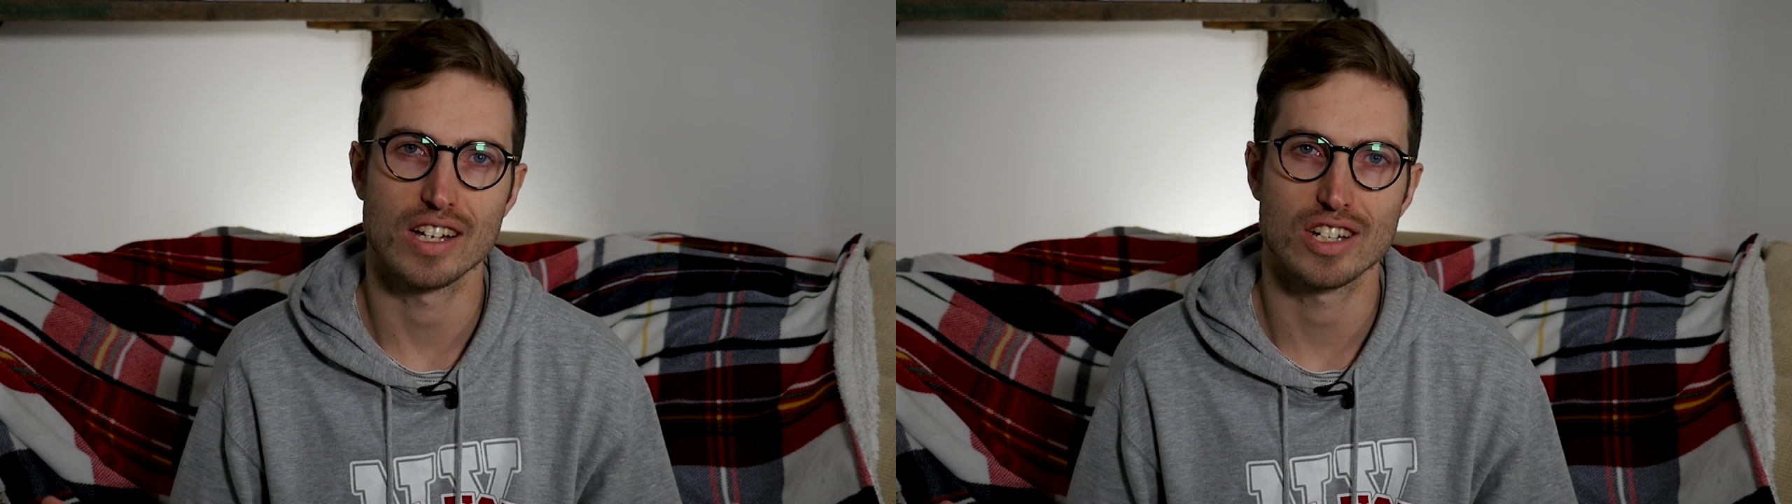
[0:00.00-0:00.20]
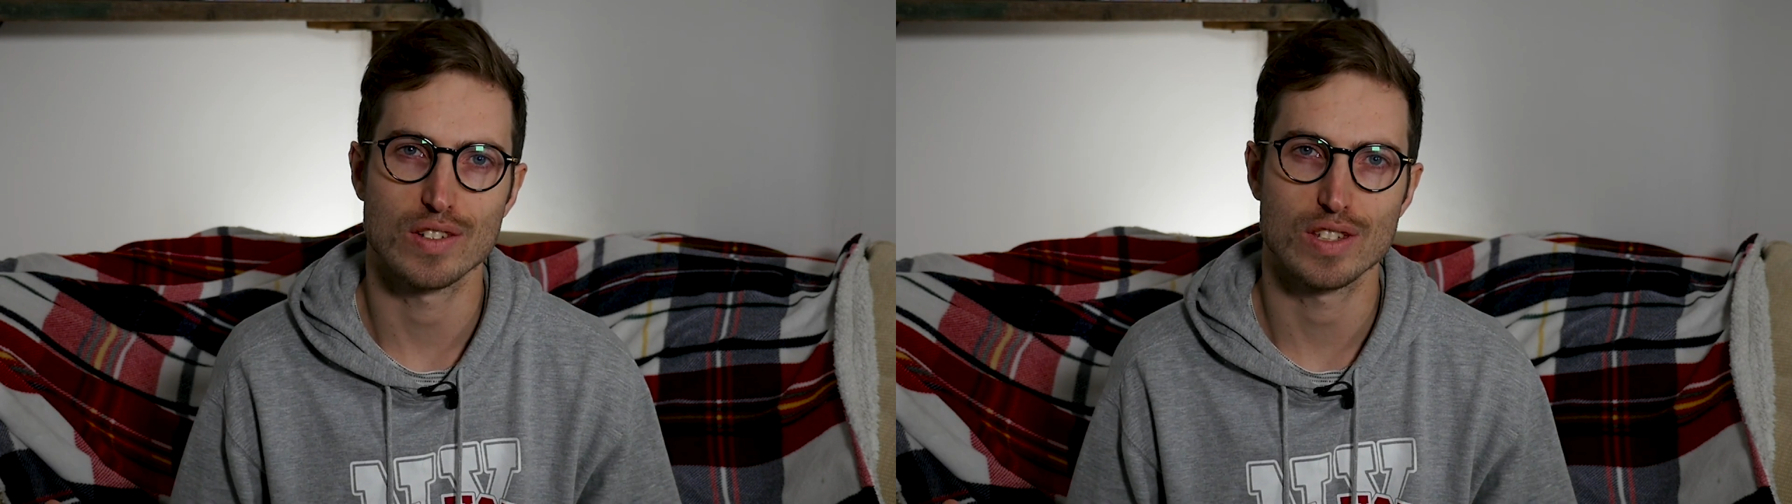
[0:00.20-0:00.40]

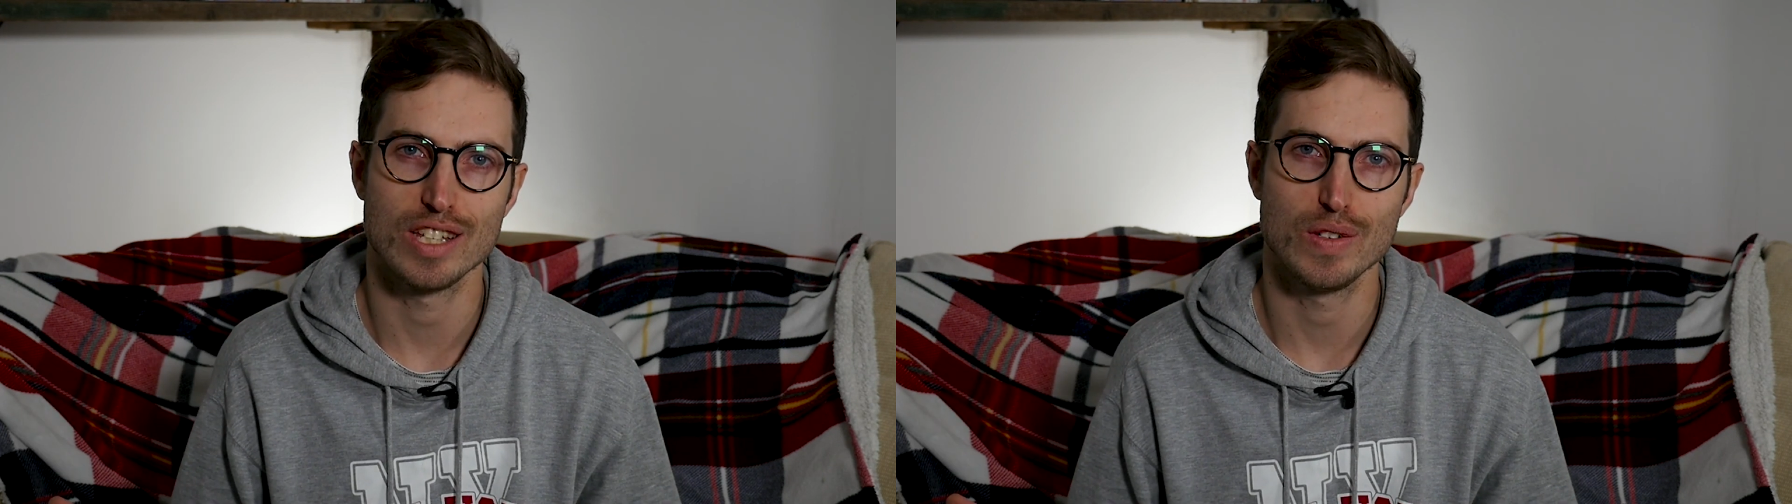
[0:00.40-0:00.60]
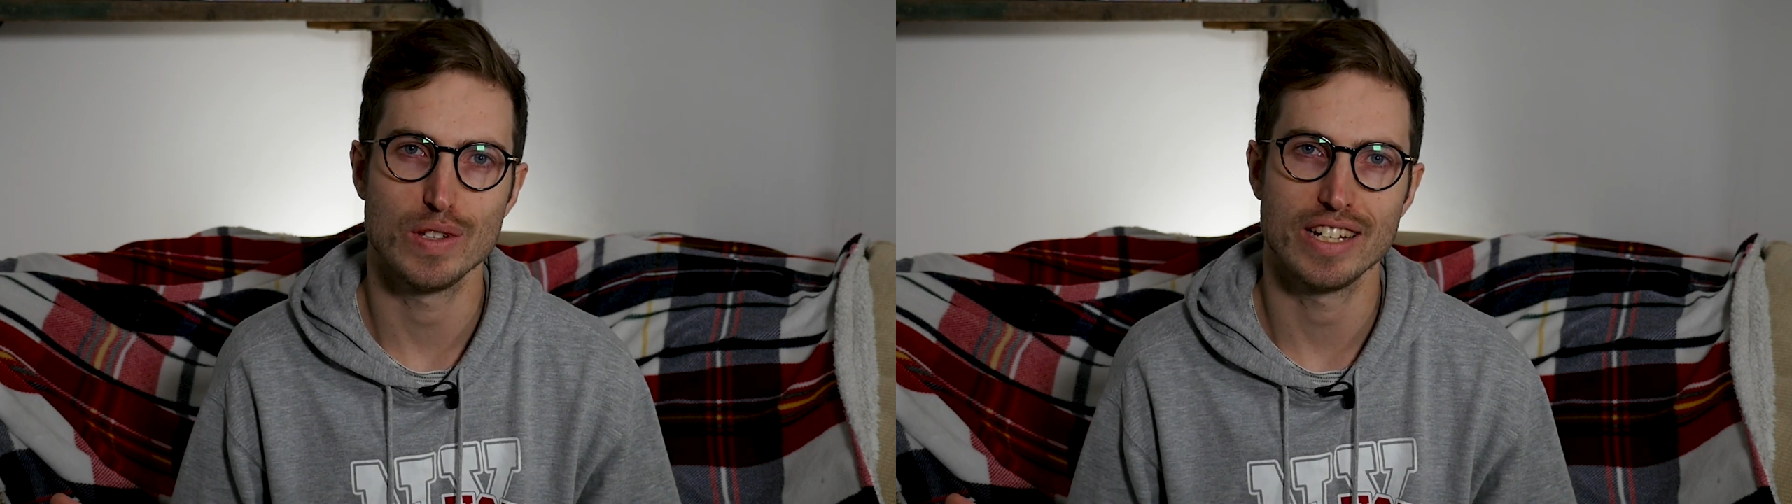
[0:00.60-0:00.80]
shall
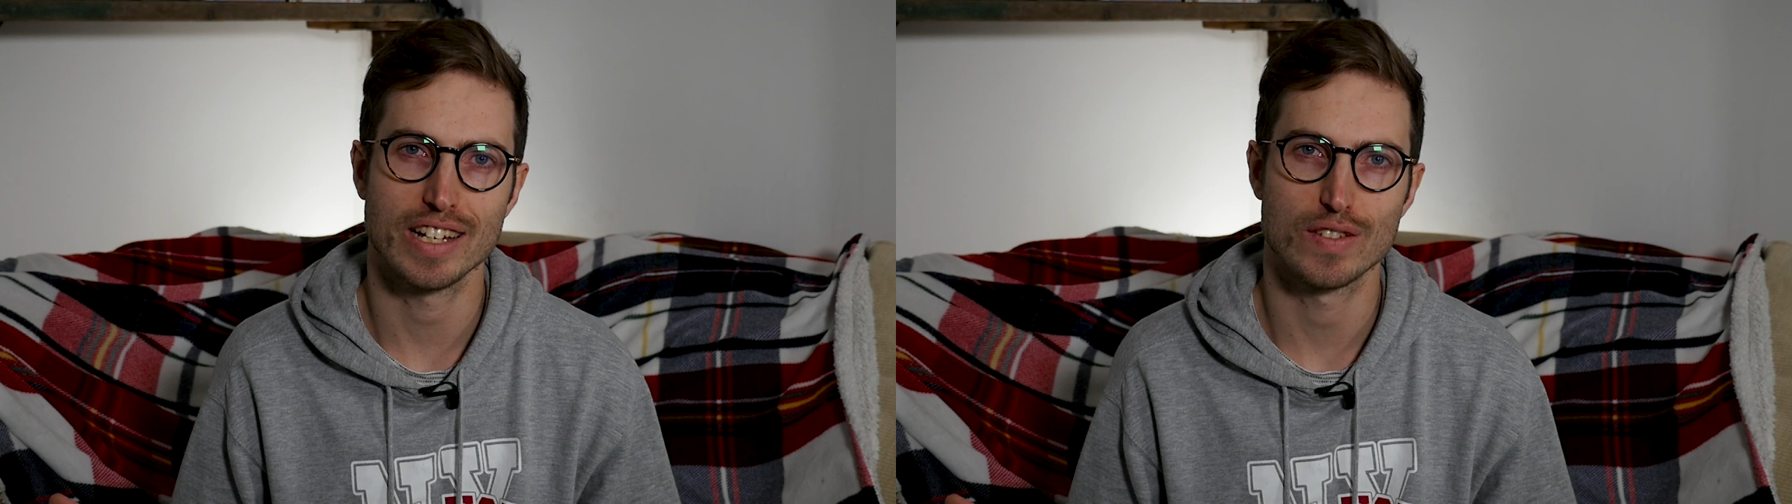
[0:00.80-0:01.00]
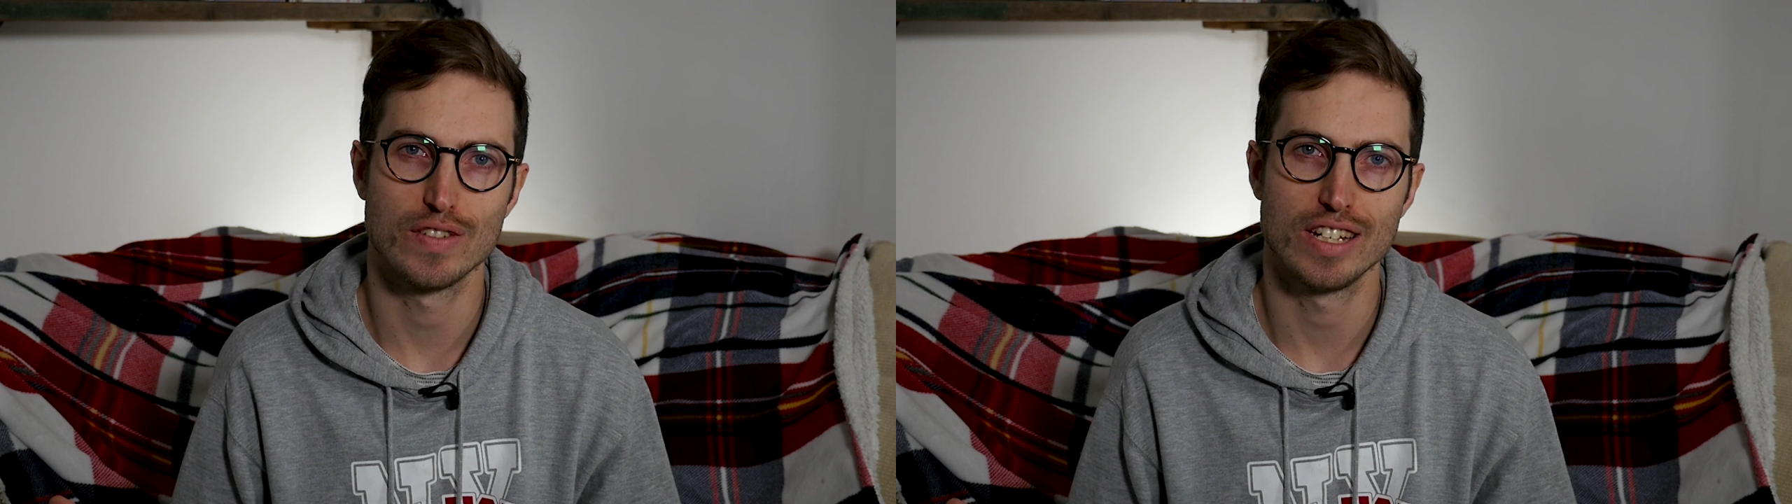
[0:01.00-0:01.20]
see you in the
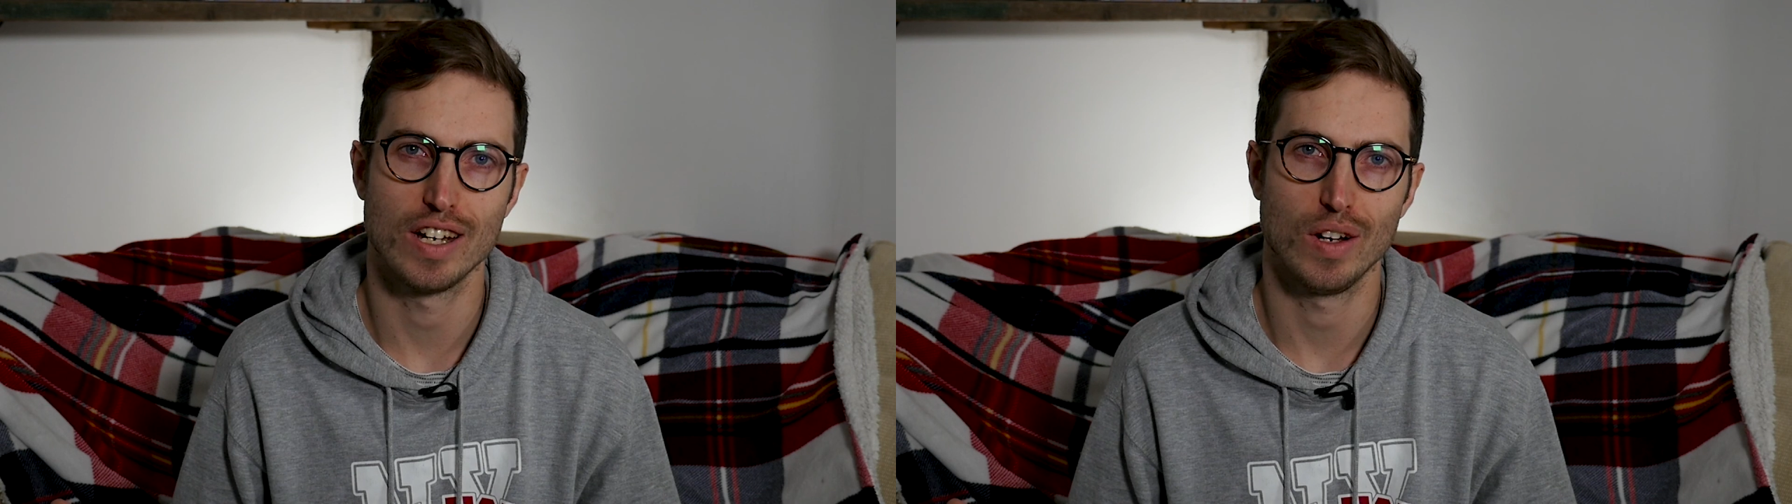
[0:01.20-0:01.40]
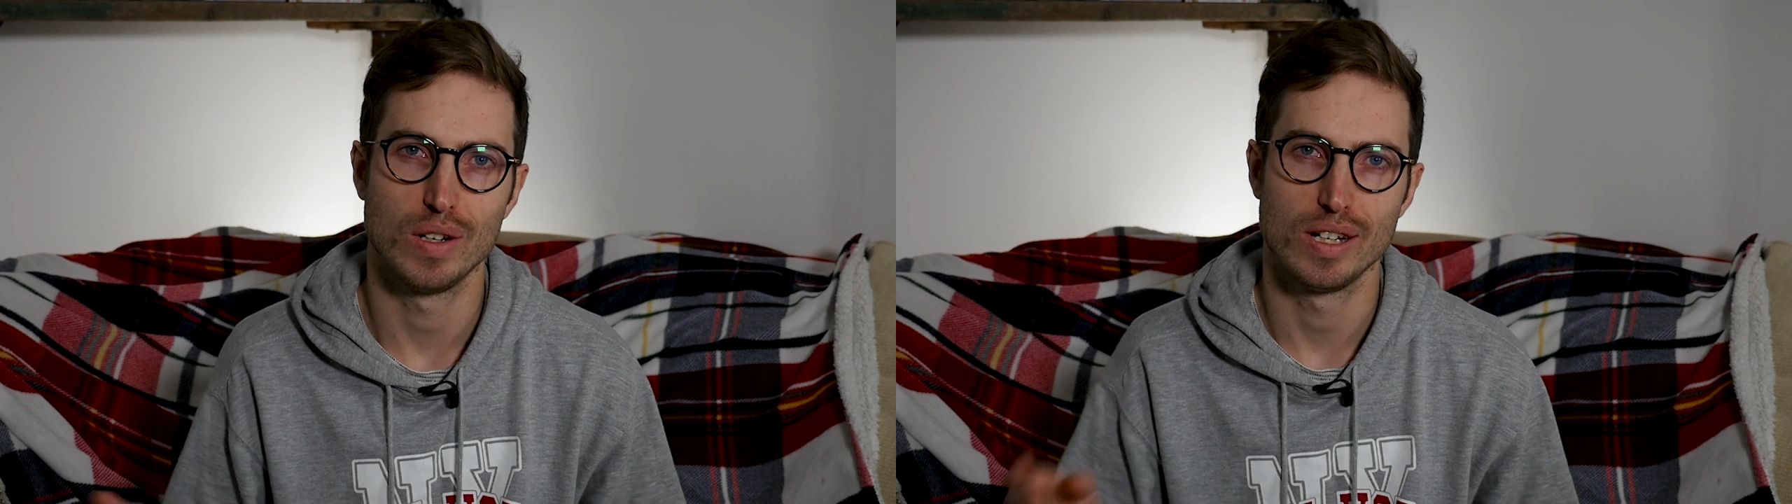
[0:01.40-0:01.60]
next
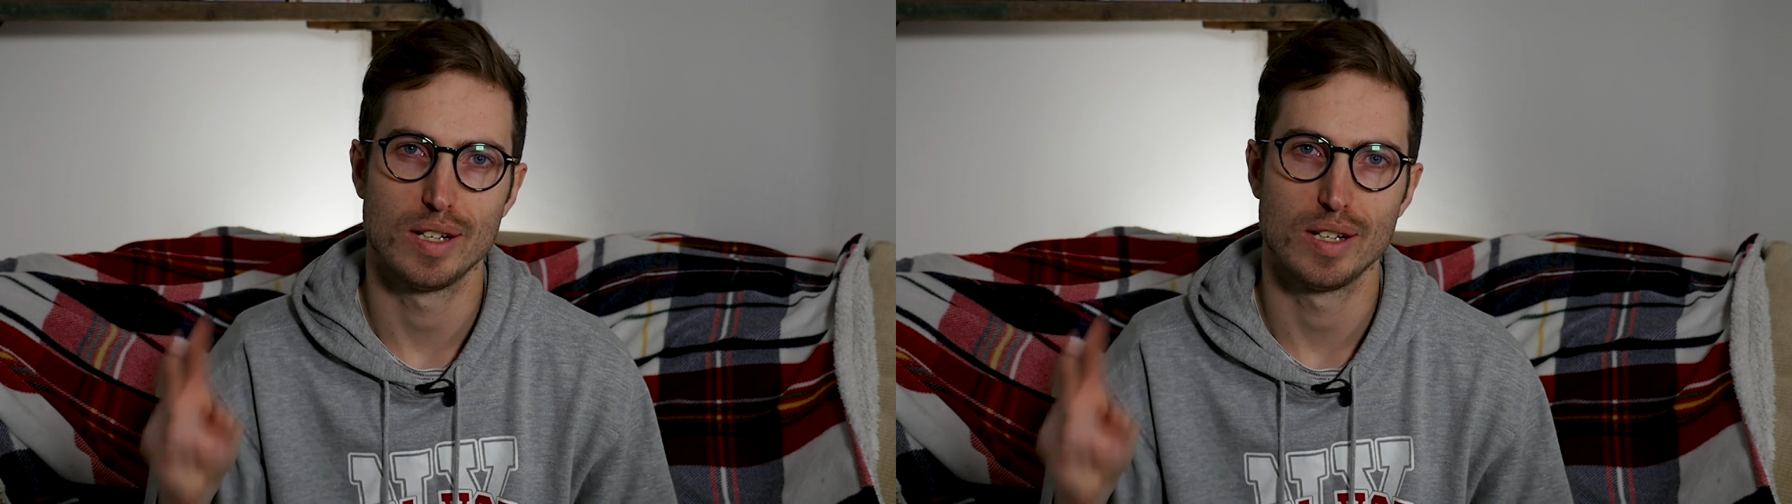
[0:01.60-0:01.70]
video.